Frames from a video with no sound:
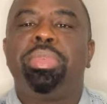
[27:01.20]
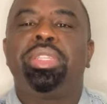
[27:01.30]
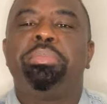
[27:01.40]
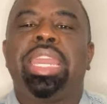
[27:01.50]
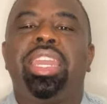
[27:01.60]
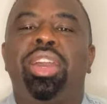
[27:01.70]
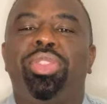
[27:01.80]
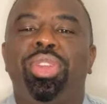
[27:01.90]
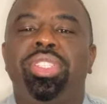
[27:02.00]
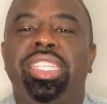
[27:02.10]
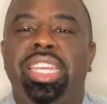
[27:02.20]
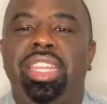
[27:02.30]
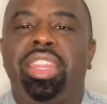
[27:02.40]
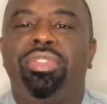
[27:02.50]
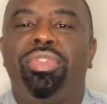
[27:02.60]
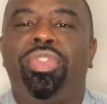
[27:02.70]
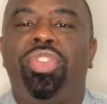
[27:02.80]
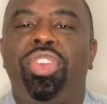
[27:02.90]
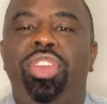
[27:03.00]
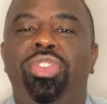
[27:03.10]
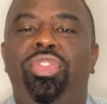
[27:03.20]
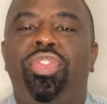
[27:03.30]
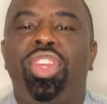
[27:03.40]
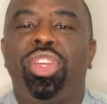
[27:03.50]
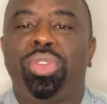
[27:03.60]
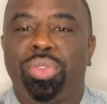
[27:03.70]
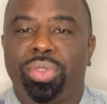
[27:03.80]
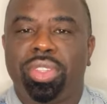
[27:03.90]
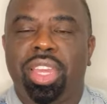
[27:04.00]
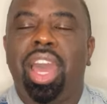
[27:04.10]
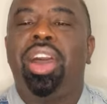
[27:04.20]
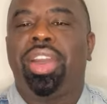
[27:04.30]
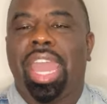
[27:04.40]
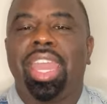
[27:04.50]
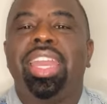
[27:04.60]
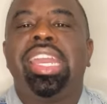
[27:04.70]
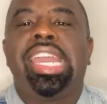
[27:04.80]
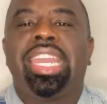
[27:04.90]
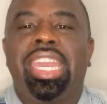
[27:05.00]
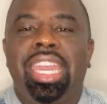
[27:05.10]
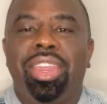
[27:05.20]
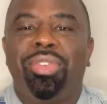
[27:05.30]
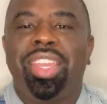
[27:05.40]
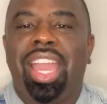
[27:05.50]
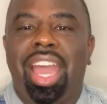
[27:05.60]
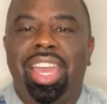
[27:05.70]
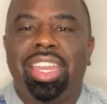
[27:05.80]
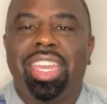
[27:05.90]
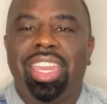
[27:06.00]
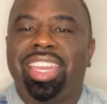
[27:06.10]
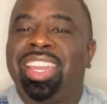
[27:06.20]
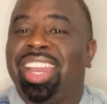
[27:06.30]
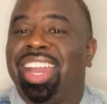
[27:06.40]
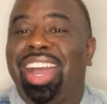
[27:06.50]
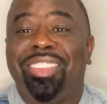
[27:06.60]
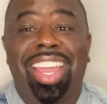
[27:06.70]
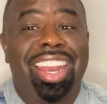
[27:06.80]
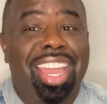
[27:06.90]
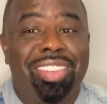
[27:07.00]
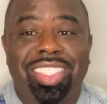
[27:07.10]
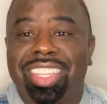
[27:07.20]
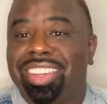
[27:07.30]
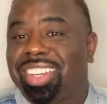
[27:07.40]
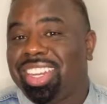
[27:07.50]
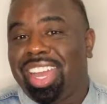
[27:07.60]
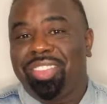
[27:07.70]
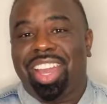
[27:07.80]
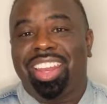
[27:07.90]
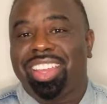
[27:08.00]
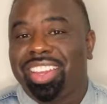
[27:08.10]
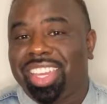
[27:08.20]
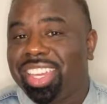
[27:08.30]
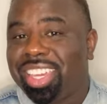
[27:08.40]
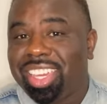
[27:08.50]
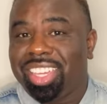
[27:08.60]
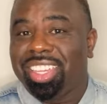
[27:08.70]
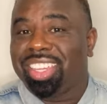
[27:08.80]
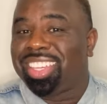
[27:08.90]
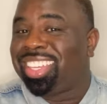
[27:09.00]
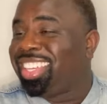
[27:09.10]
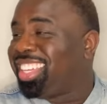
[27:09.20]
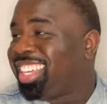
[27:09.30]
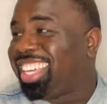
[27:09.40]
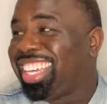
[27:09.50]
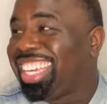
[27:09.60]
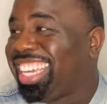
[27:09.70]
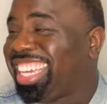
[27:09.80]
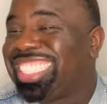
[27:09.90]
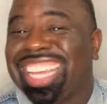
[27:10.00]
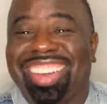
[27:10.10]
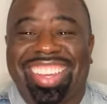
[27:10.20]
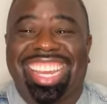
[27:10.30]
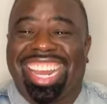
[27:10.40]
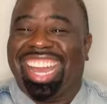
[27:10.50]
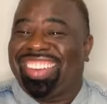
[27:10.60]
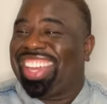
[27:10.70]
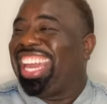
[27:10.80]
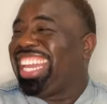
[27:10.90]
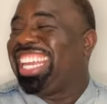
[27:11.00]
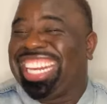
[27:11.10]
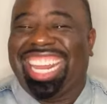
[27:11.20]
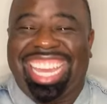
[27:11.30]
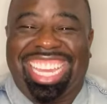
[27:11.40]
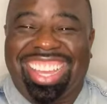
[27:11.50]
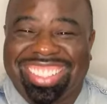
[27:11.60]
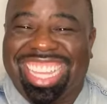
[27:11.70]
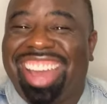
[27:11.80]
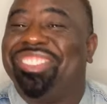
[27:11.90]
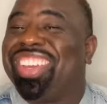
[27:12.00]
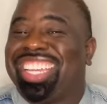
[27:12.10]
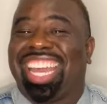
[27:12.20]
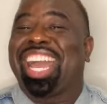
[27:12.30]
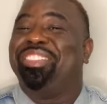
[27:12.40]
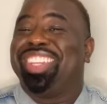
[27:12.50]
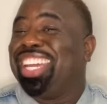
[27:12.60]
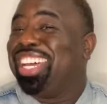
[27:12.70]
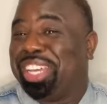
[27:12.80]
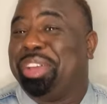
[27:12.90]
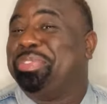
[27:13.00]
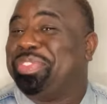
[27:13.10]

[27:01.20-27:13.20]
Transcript: Make it go through your teeth. Few. Oh, okay. Girl, I'm acting like I'm slow, girl. I'm gonna call her girl Kiki. Come on, girl. I feel like I'm dumb.